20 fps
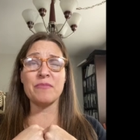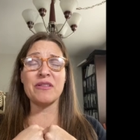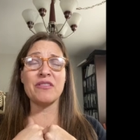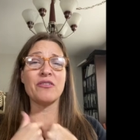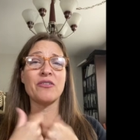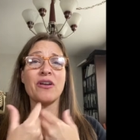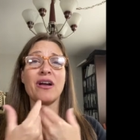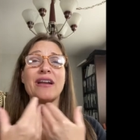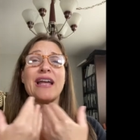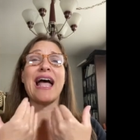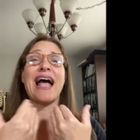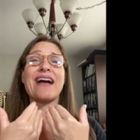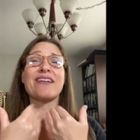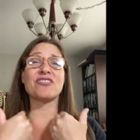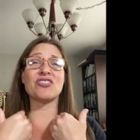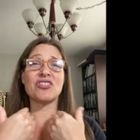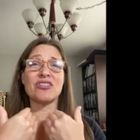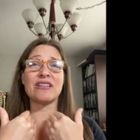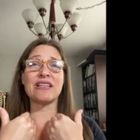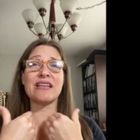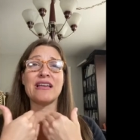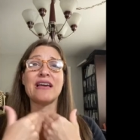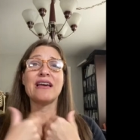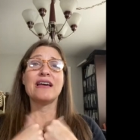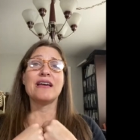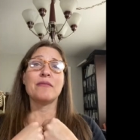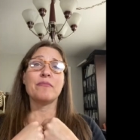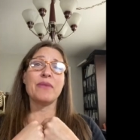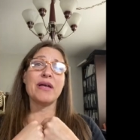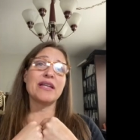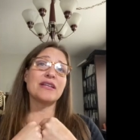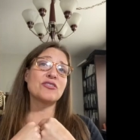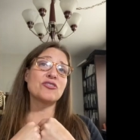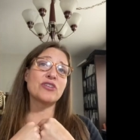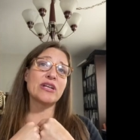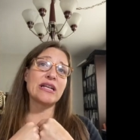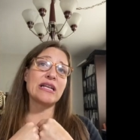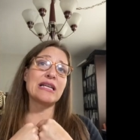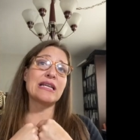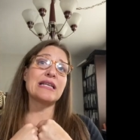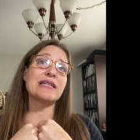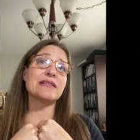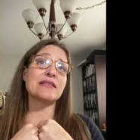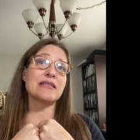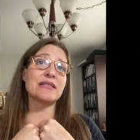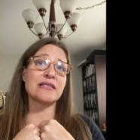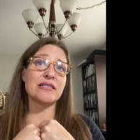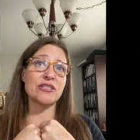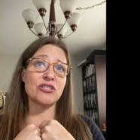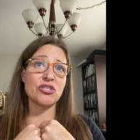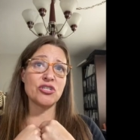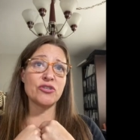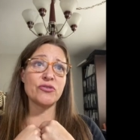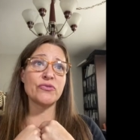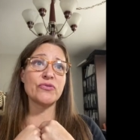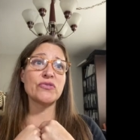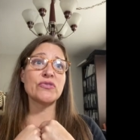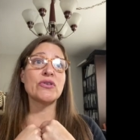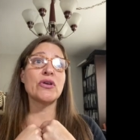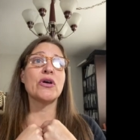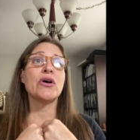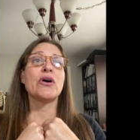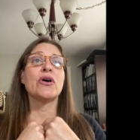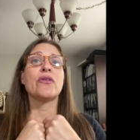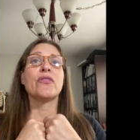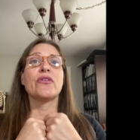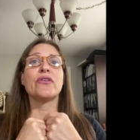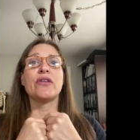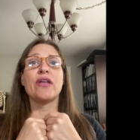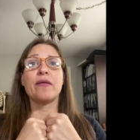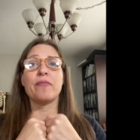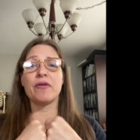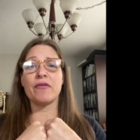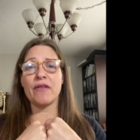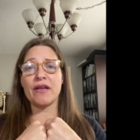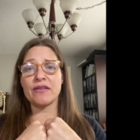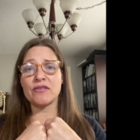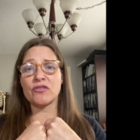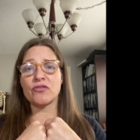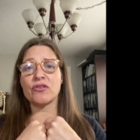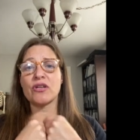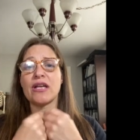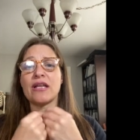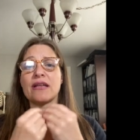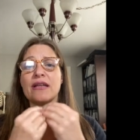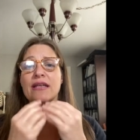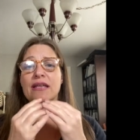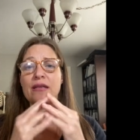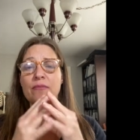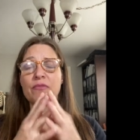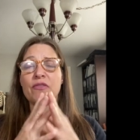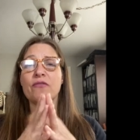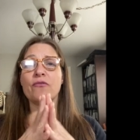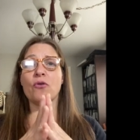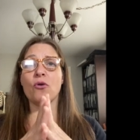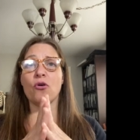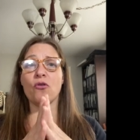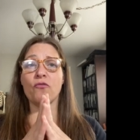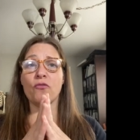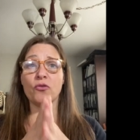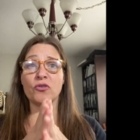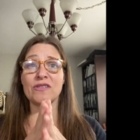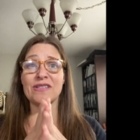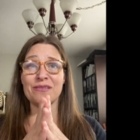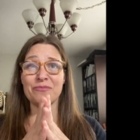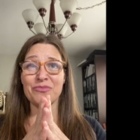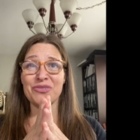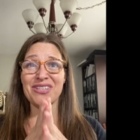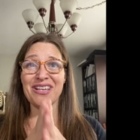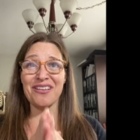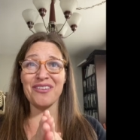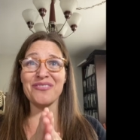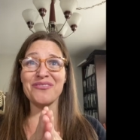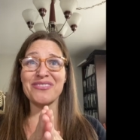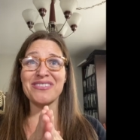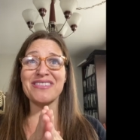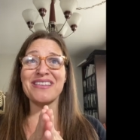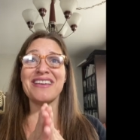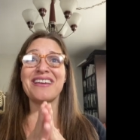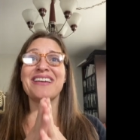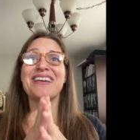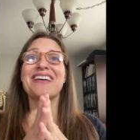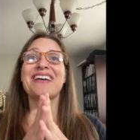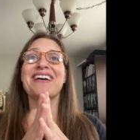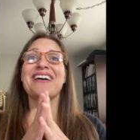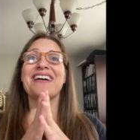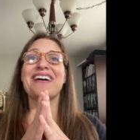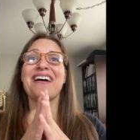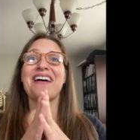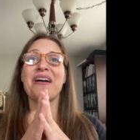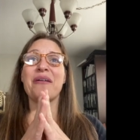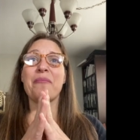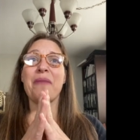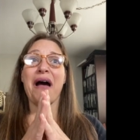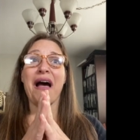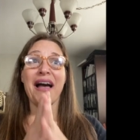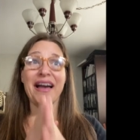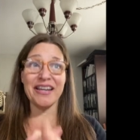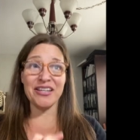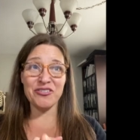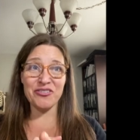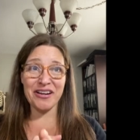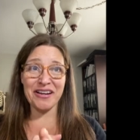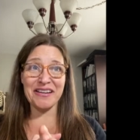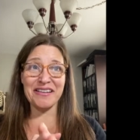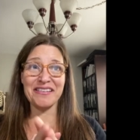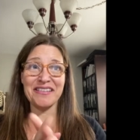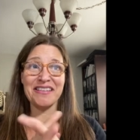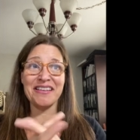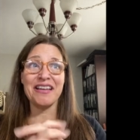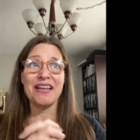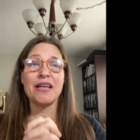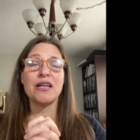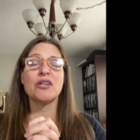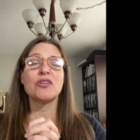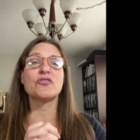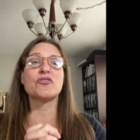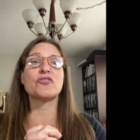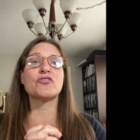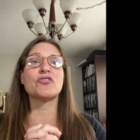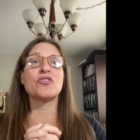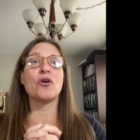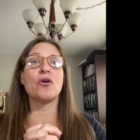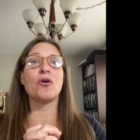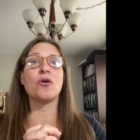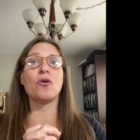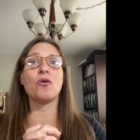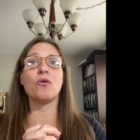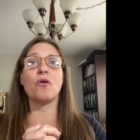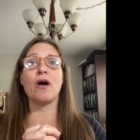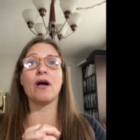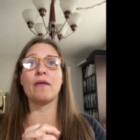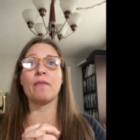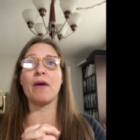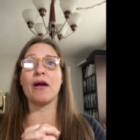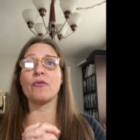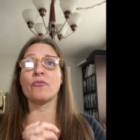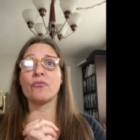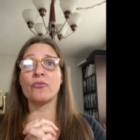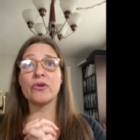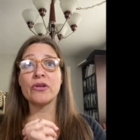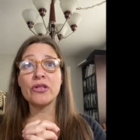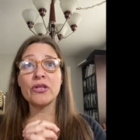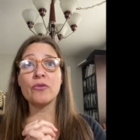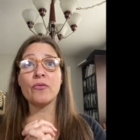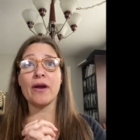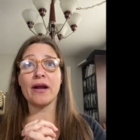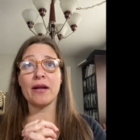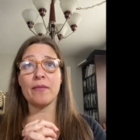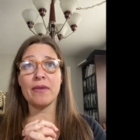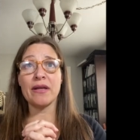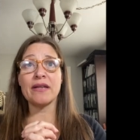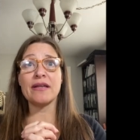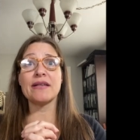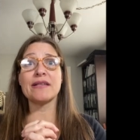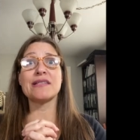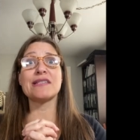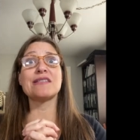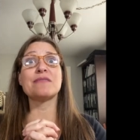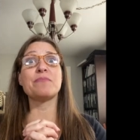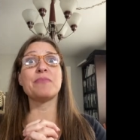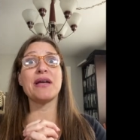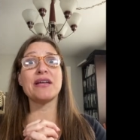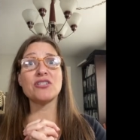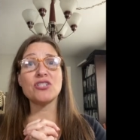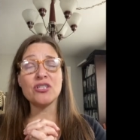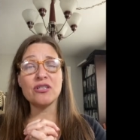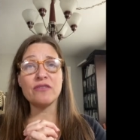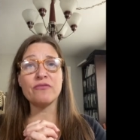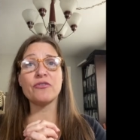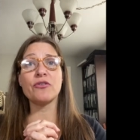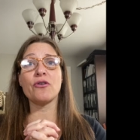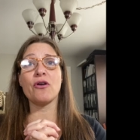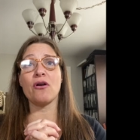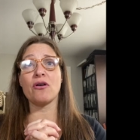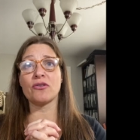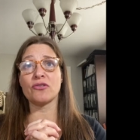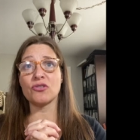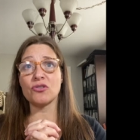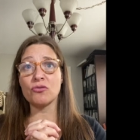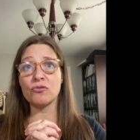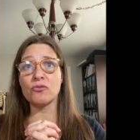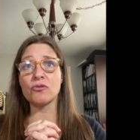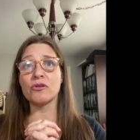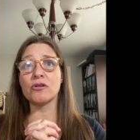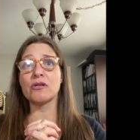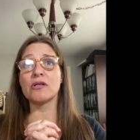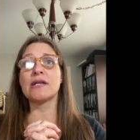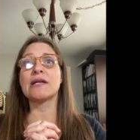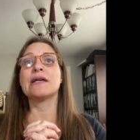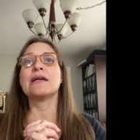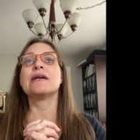but they're not actually penetrating into the tissues. The nebulizer can keep the vocal folds themselves um, hydrated. So um, I really recommend, especially if you're on a tour,